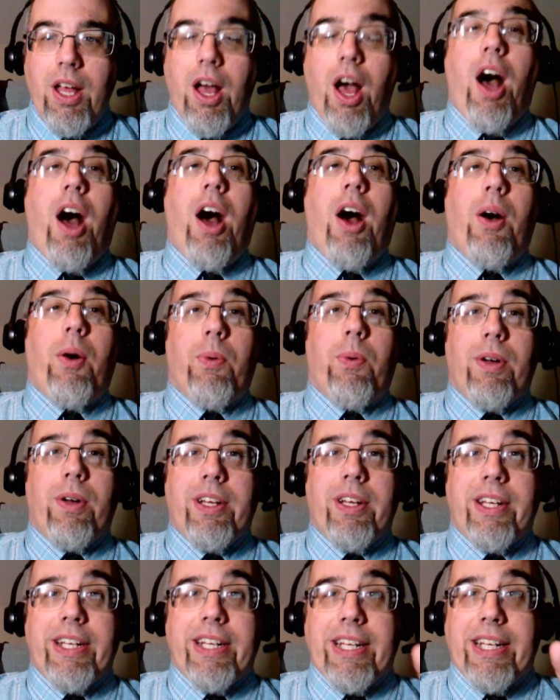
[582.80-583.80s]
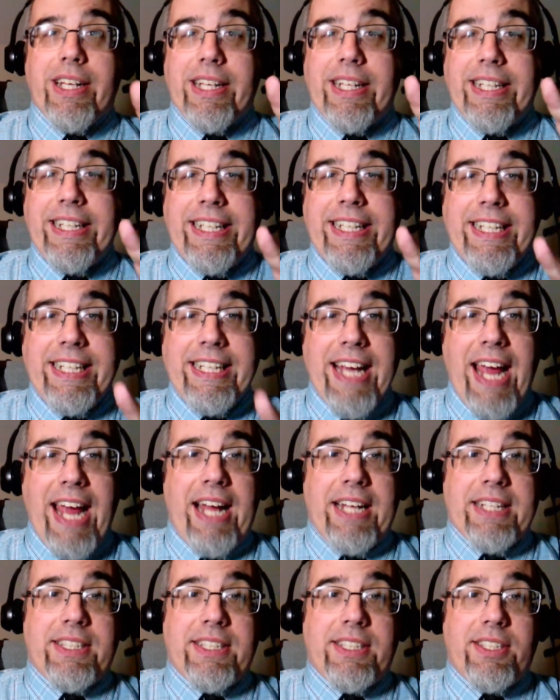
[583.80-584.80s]
Oh,
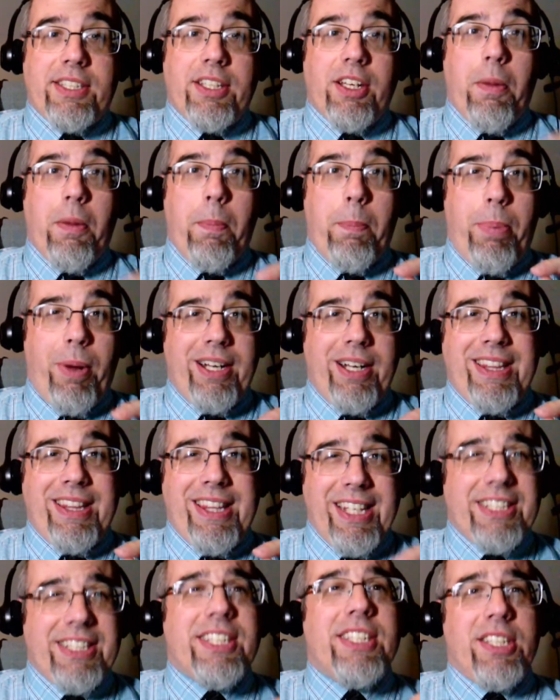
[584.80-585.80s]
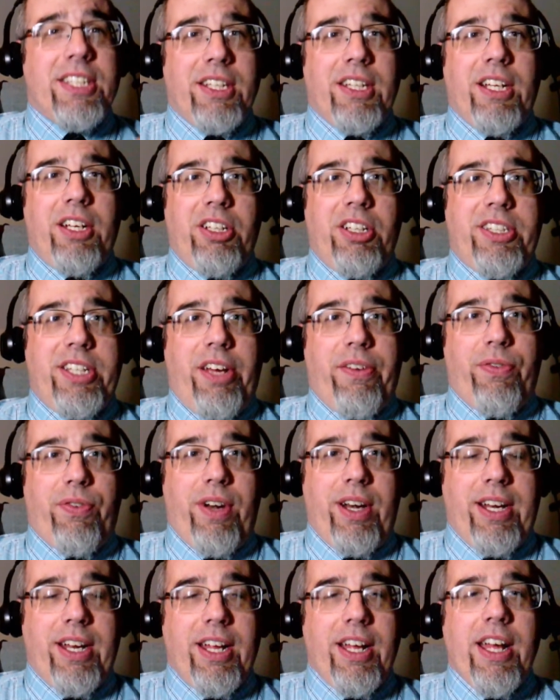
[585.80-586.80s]
yes, but this is a little
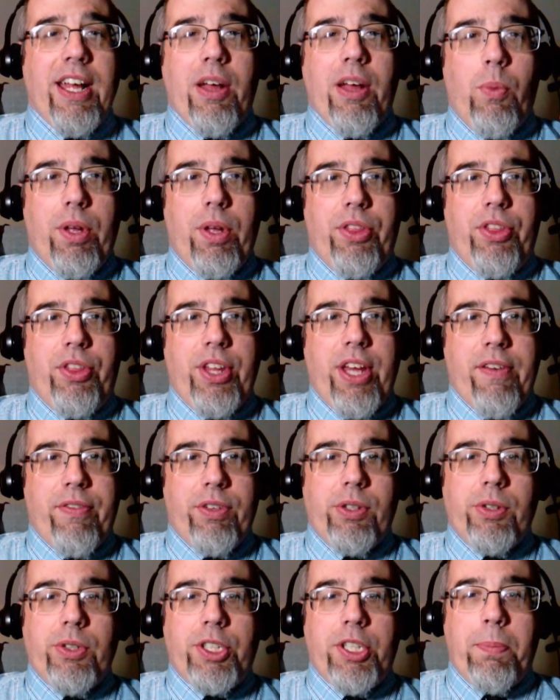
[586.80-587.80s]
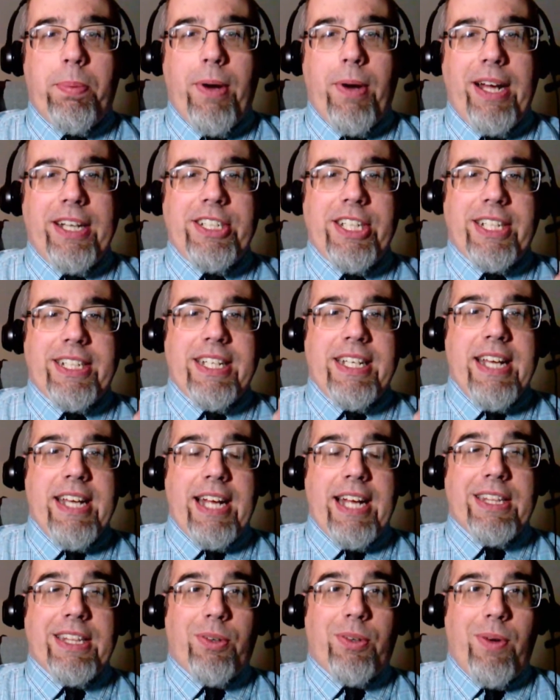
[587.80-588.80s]
different. With the evolution project in
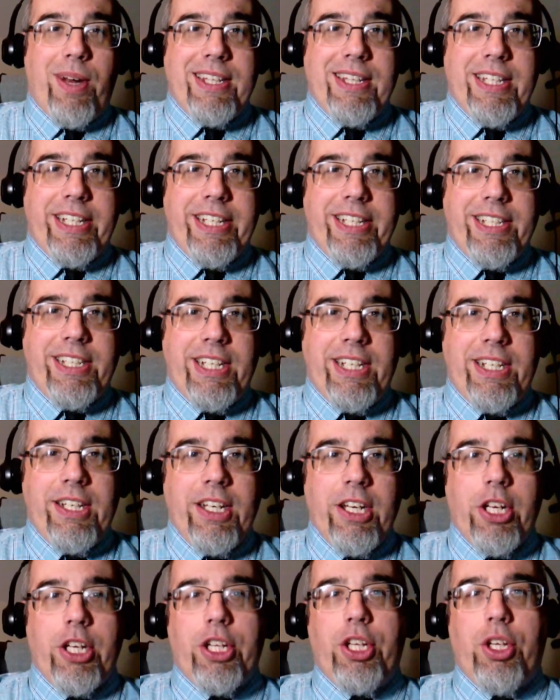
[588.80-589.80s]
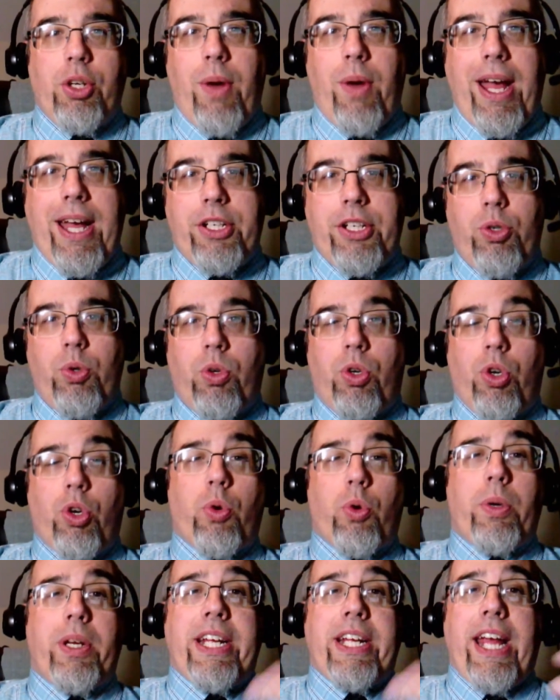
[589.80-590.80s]
ninth grade that you did, you had to
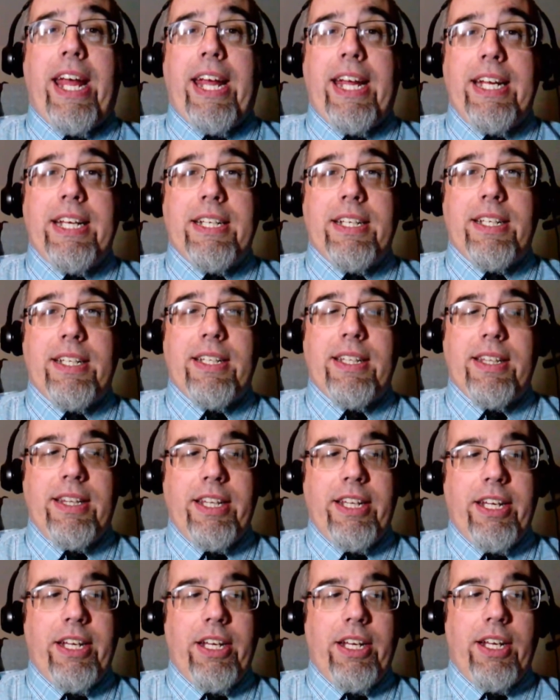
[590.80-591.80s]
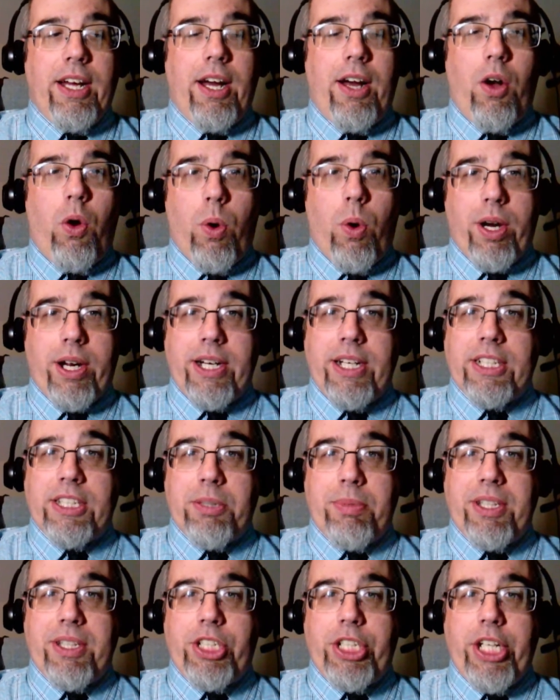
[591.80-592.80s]
create the
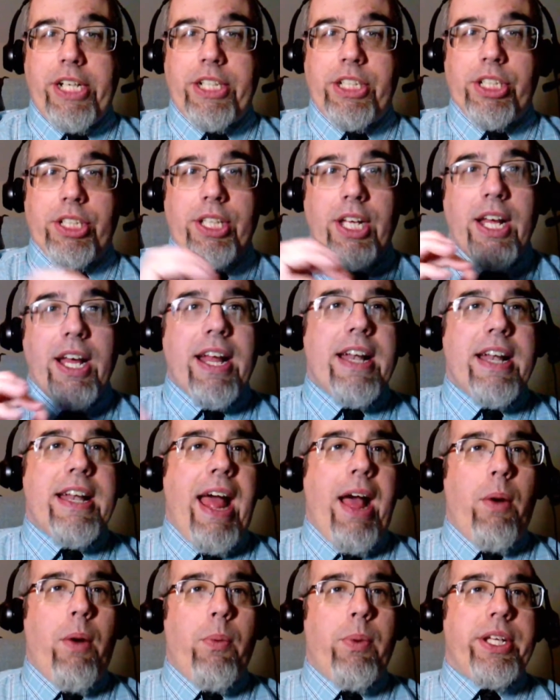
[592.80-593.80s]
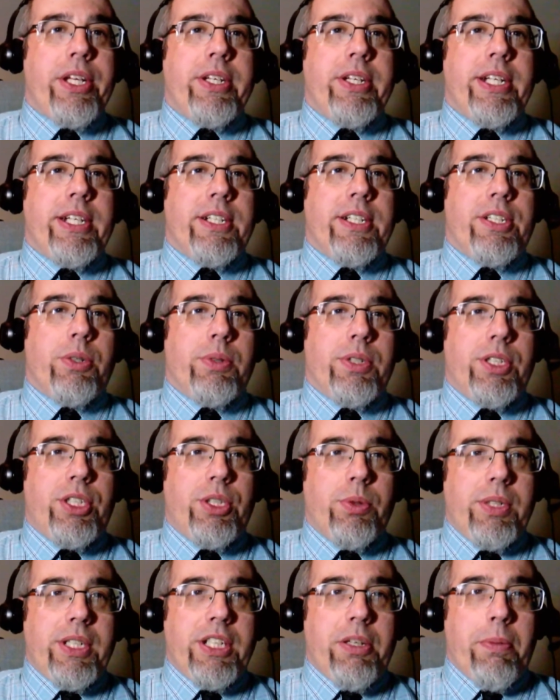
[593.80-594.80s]
organism and the changes. Now what you need to do is
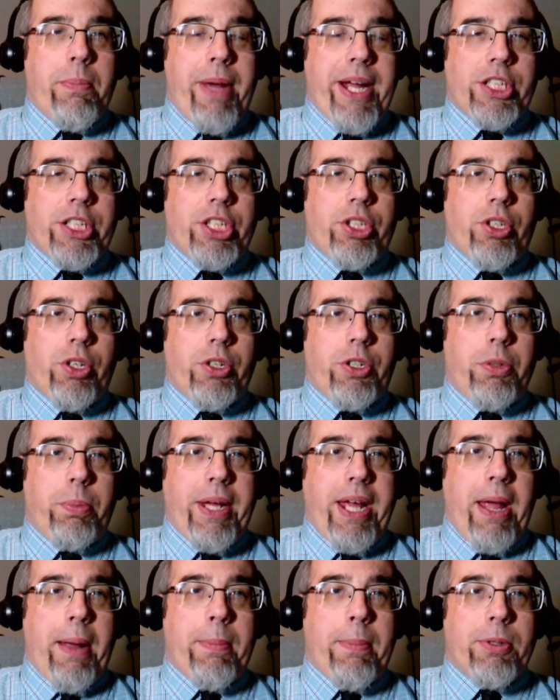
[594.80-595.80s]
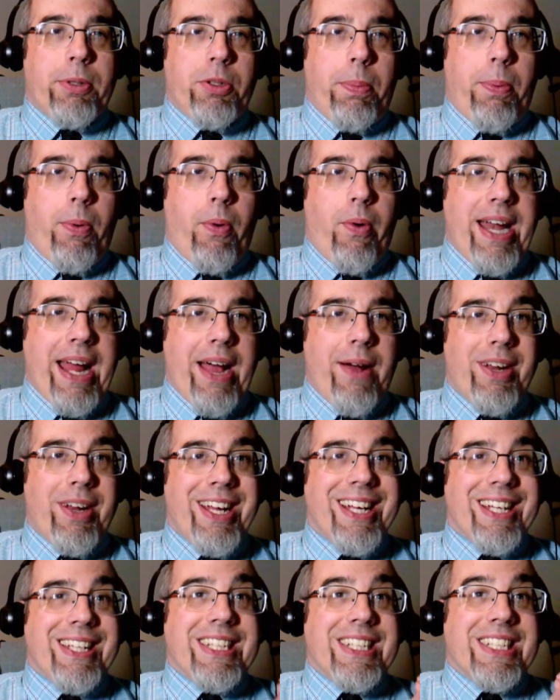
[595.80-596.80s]
you need to make sure to be able to point out
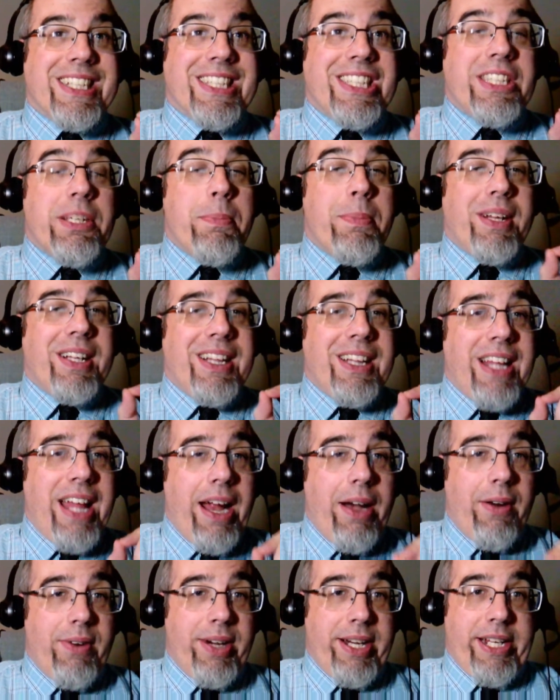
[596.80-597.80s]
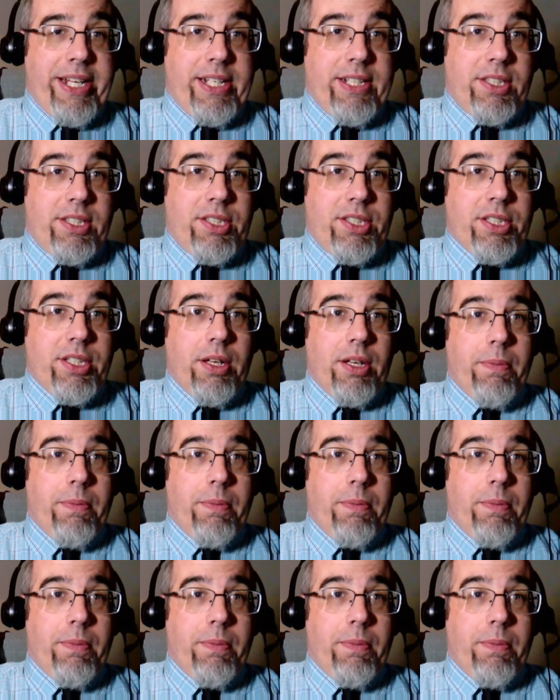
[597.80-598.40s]
the similarities